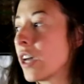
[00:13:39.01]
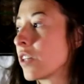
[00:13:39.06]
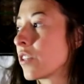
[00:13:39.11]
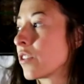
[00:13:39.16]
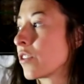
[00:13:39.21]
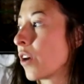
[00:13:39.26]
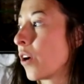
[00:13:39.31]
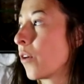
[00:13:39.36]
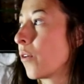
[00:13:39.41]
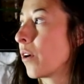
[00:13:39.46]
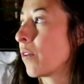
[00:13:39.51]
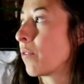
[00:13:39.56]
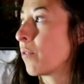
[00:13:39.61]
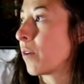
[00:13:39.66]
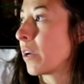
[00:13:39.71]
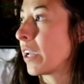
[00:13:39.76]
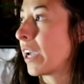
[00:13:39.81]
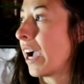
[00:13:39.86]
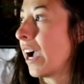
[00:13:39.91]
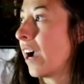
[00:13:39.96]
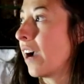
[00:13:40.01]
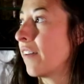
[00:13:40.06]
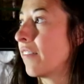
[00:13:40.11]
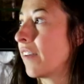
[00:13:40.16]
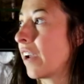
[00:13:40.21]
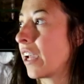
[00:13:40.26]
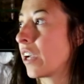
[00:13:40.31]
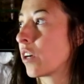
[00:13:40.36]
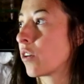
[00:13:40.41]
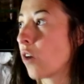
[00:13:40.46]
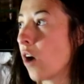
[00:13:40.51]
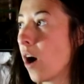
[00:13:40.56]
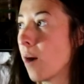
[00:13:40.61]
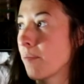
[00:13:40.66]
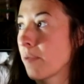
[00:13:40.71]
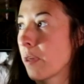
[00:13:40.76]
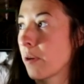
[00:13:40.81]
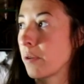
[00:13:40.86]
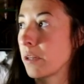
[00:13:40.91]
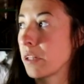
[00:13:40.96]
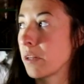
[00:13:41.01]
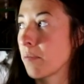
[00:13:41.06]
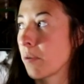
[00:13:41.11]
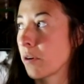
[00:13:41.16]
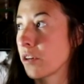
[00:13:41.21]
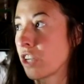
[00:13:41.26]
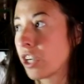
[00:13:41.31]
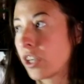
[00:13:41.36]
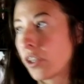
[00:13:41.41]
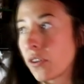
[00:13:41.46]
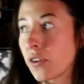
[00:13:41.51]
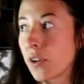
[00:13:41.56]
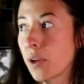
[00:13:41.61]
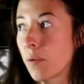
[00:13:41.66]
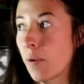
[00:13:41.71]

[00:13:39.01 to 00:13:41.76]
So if we have a crop that we did particularly